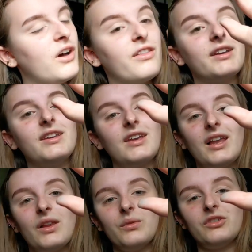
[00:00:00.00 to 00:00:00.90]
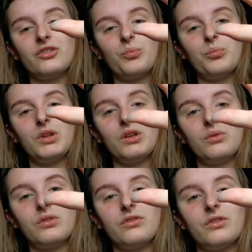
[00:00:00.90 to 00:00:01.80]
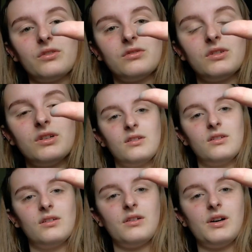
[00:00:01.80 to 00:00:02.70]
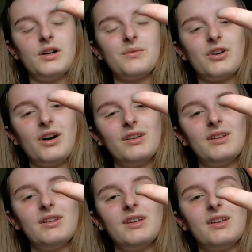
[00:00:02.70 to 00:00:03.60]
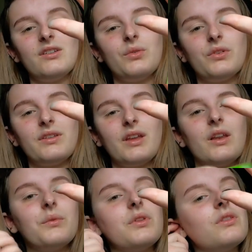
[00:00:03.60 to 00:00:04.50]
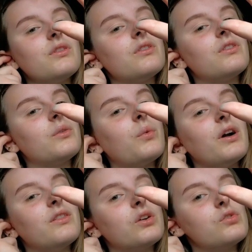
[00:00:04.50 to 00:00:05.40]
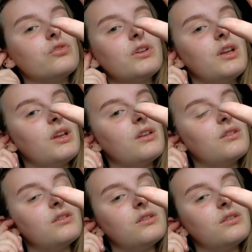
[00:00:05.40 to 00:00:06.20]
That yellow is just beautiful. I'm kind of leaning towards the yellow and the white and the green.